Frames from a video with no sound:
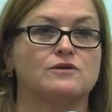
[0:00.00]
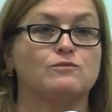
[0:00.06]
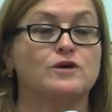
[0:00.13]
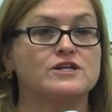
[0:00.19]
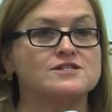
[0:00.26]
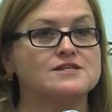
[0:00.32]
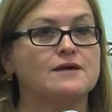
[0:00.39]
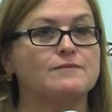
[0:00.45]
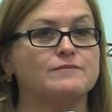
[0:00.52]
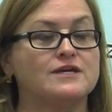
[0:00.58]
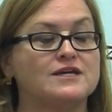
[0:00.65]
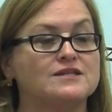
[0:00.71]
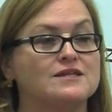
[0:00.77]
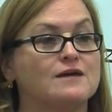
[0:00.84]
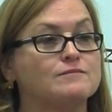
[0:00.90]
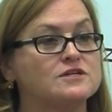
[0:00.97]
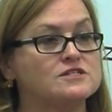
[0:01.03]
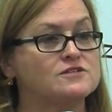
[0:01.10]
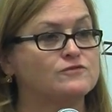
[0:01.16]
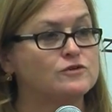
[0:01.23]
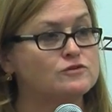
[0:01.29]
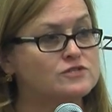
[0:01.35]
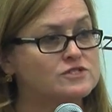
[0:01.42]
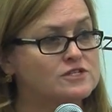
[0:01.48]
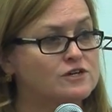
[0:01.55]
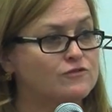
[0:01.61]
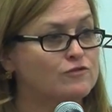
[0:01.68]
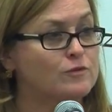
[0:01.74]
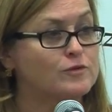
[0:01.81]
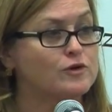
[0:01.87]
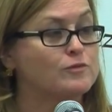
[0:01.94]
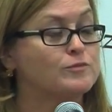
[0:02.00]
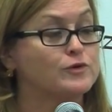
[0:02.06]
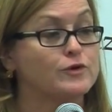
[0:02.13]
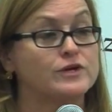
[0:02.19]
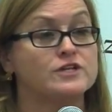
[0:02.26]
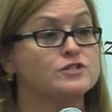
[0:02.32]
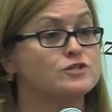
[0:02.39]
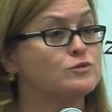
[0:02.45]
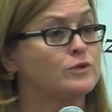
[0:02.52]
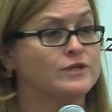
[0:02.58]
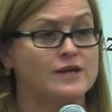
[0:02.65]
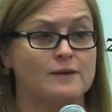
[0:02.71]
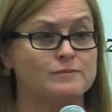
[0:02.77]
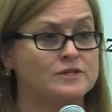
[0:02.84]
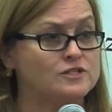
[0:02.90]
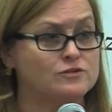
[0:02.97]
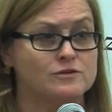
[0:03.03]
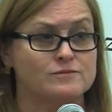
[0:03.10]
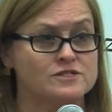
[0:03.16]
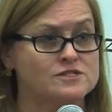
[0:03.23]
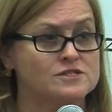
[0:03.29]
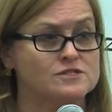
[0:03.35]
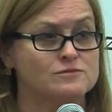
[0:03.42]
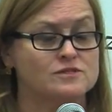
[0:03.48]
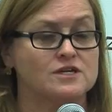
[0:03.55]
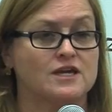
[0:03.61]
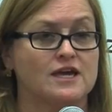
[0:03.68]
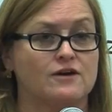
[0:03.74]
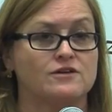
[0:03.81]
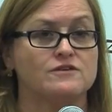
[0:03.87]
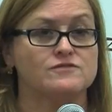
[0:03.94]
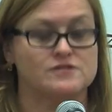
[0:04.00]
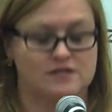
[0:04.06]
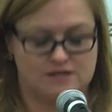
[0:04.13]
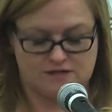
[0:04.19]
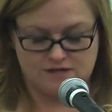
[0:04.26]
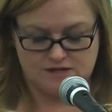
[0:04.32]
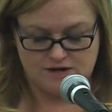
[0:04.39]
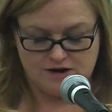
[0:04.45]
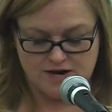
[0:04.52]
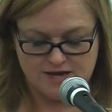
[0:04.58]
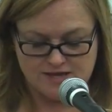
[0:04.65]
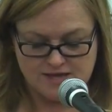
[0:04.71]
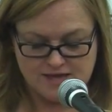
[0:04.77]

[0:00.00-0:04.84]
And what does that mean? That means if you steal from your employees, you will not be doing business with the County of Santa Clara.